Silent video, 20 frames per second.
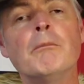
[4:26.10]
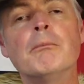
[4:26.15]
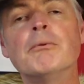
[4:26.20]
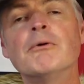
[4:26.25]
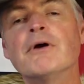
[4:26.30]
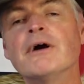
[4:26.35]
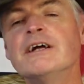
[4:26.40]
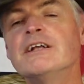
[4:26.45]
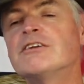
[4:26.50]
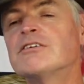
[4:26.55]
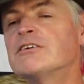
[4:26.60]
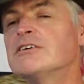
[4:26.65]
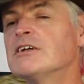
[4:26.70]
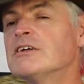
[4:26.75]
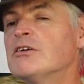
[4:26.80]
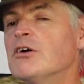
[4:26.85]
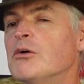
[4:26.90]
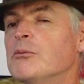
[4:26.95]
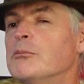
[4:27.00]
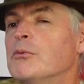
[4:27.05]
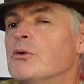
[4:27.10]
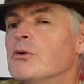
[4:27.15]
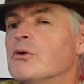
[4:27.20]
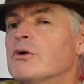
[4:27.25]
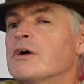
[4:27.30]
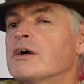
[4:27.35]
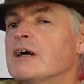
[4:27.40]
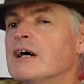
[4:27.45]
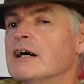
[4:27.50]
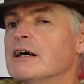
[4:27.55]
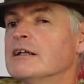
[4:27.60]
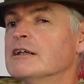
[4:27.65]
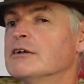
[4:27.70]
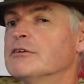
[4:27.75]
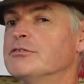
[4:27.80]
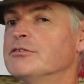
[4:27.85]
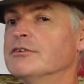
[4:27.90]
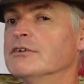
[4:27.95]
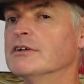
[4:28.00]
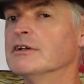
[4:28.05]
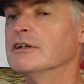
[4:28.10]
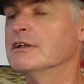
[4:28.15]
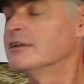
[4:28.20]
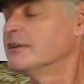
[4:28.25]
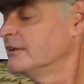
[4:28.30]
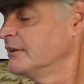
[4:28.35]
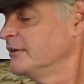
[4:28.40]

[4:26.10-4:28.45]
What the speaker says: brighter and a lot more colourful.